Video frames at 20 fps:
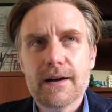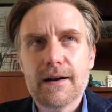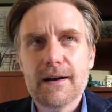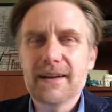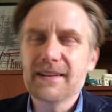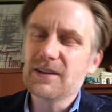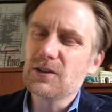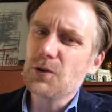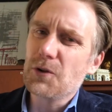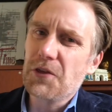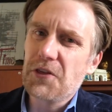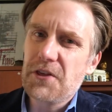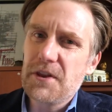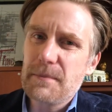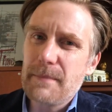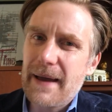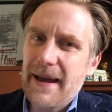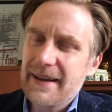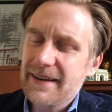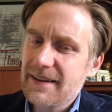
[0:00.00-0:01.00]
A little
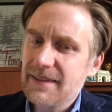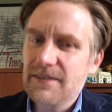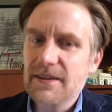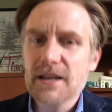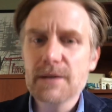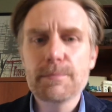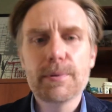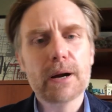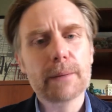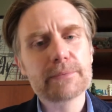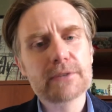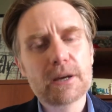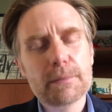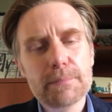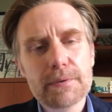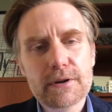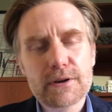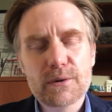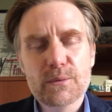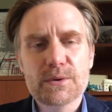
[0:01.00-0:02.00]
thematic thing popped up
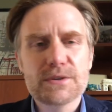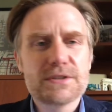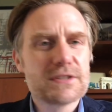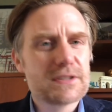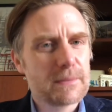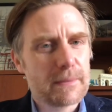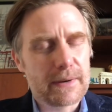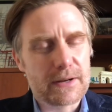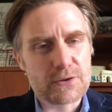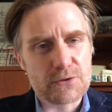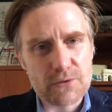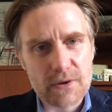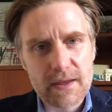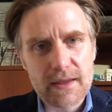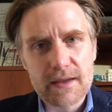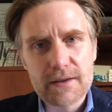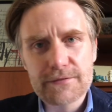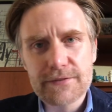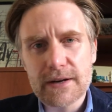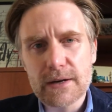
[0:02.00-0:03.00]
here, which is about
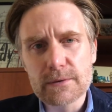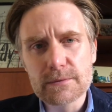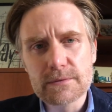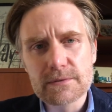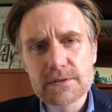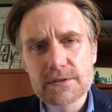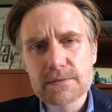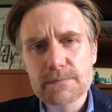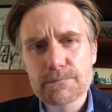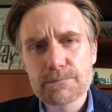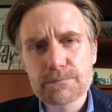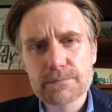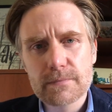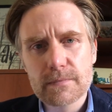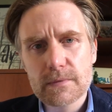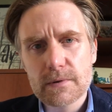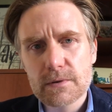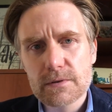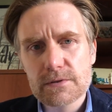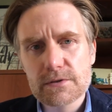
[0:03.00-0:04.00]
drinking fountains.
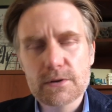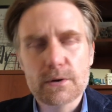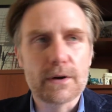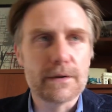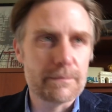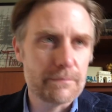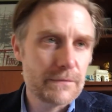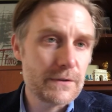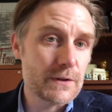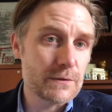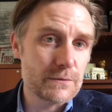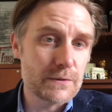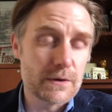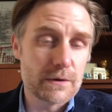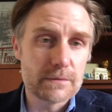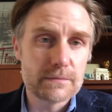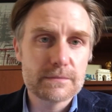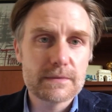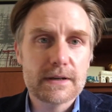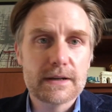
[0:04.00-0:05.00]
So on
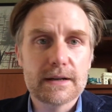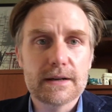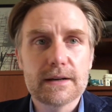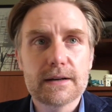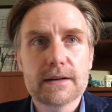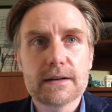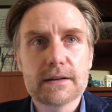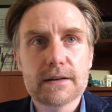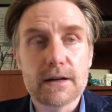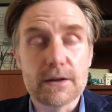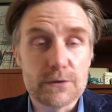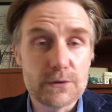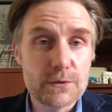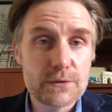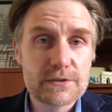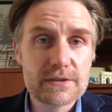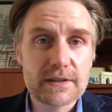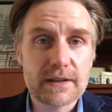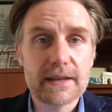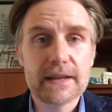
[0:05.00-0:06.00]
New
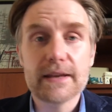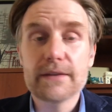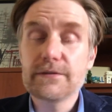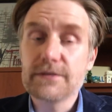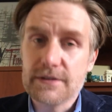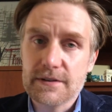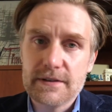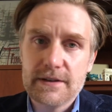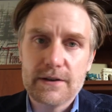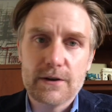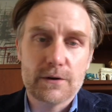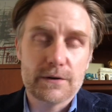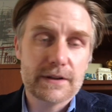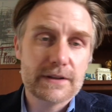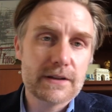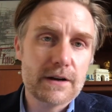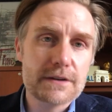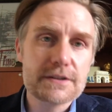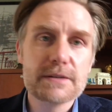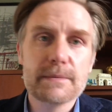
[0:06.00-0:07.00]
Slaves, he already
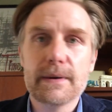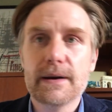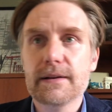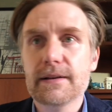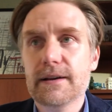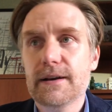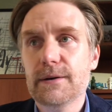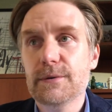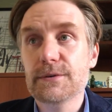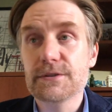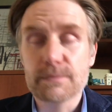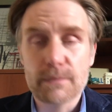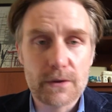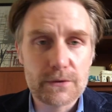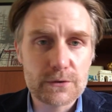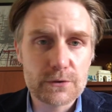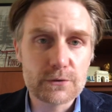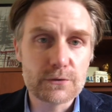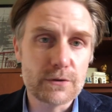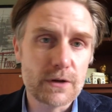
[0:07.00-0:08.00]
talked about how his
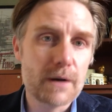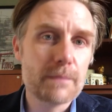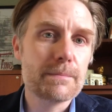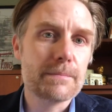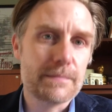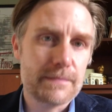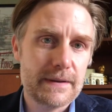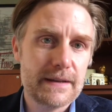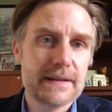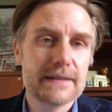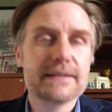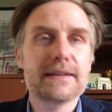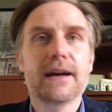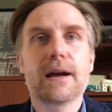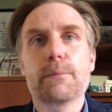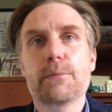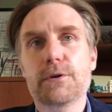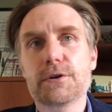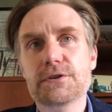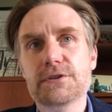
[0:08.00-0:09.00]
mother grew up at a
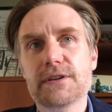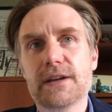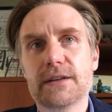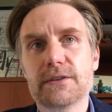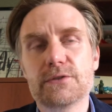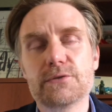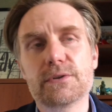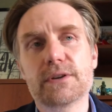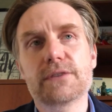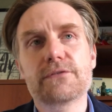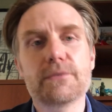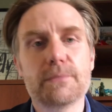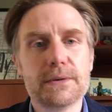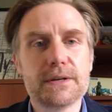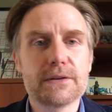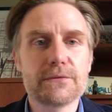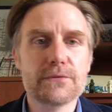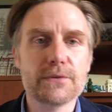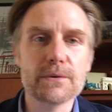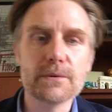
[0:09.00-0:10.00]
time where she had to drink from a
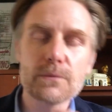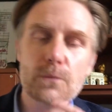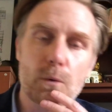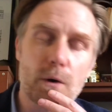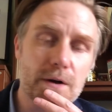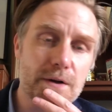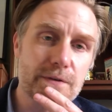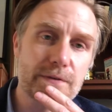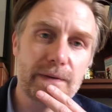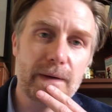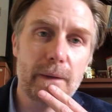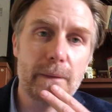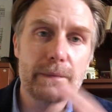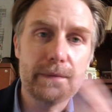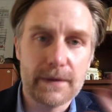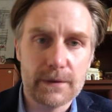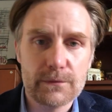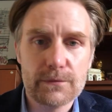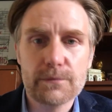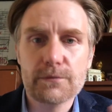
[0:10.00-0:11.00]
different water fountain
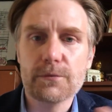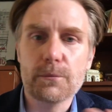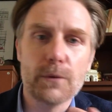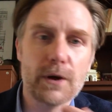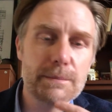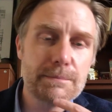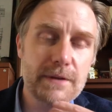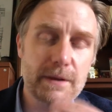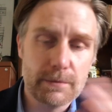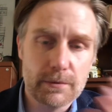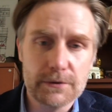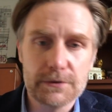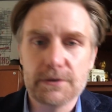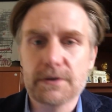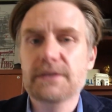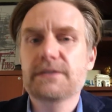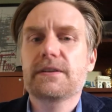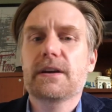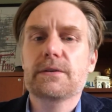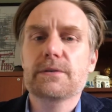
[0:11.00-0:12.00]
than from white people
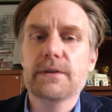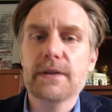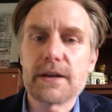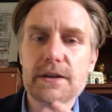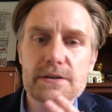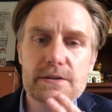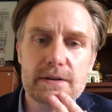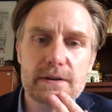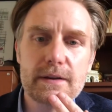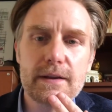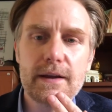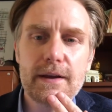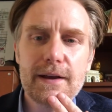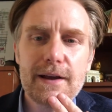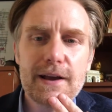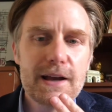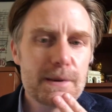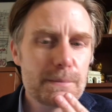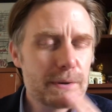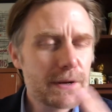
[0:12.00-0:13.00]
during segregation.
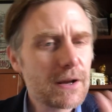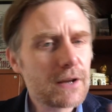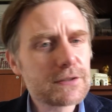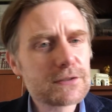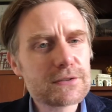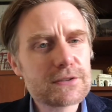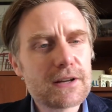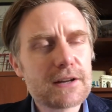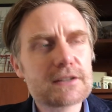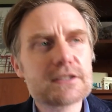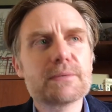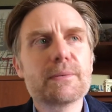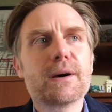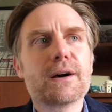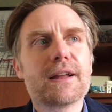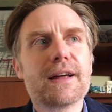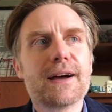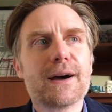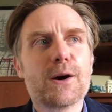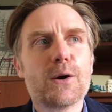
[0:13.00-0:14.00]
But he also talks about
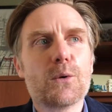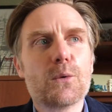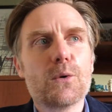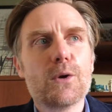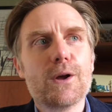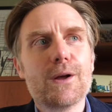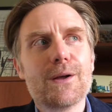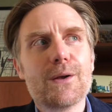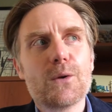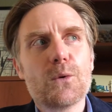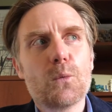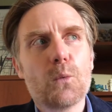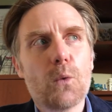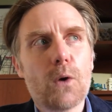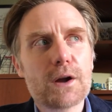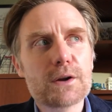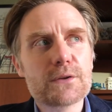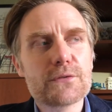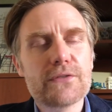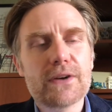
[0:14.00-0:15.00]
how
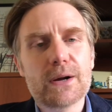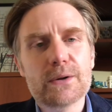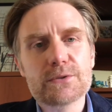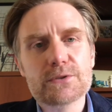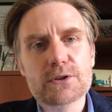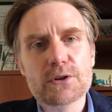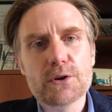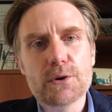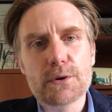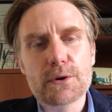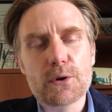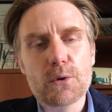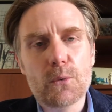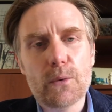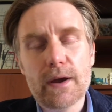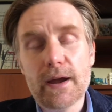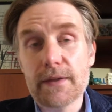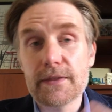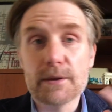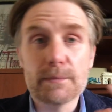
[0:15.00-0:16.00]
water fountains are going
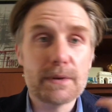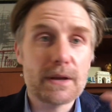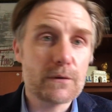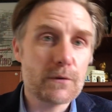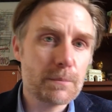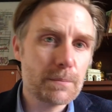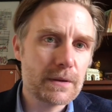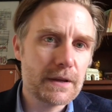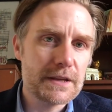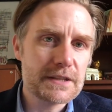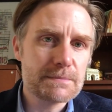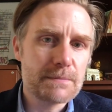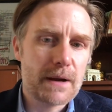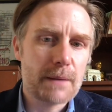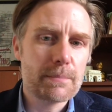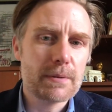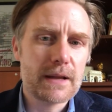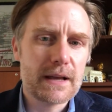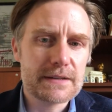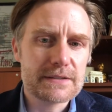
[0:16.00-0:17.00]
away and they're being replaced by
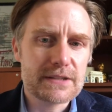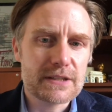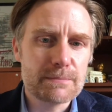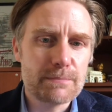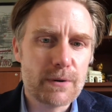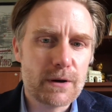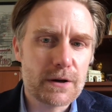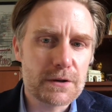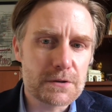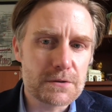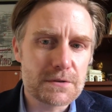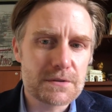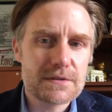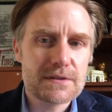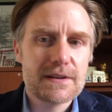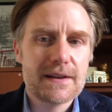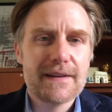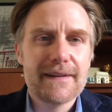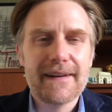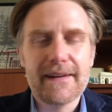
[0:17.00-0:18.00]
plastic bottles,
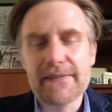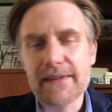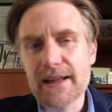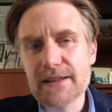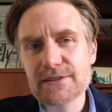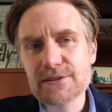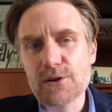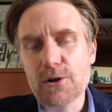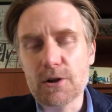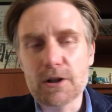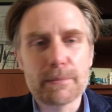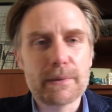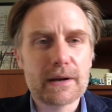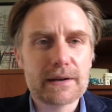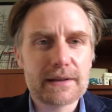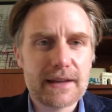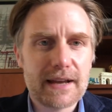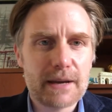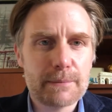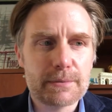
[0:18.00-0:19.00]
and that's all
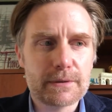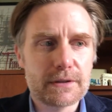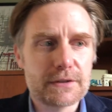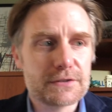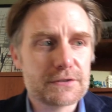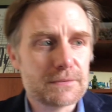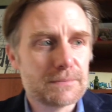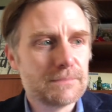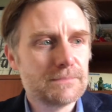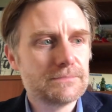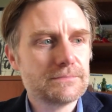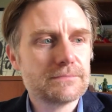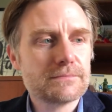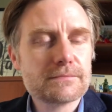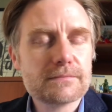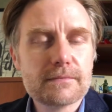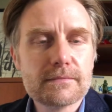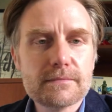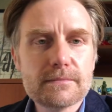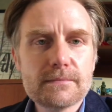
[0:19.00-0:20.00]
about capitalism.
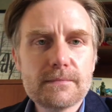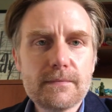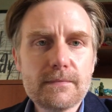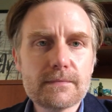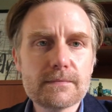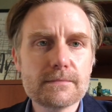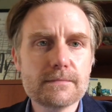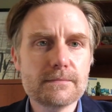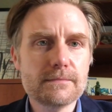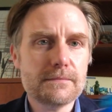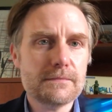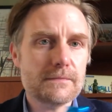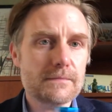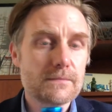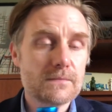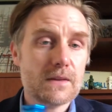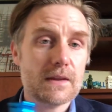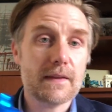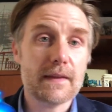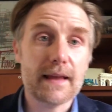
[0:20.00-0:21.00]

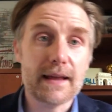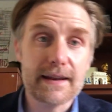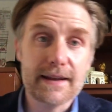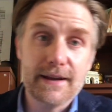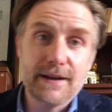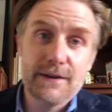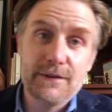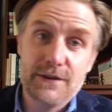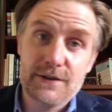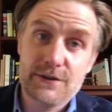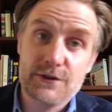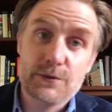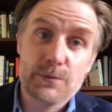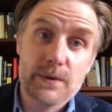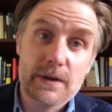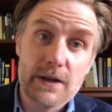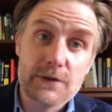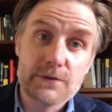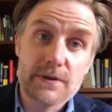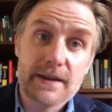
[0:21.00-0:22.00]
To that end, this is what
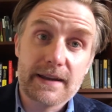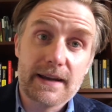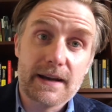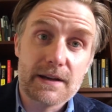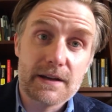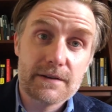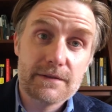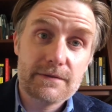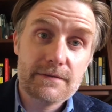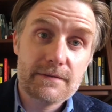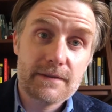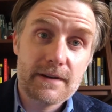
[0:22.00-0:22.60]
I drink out of.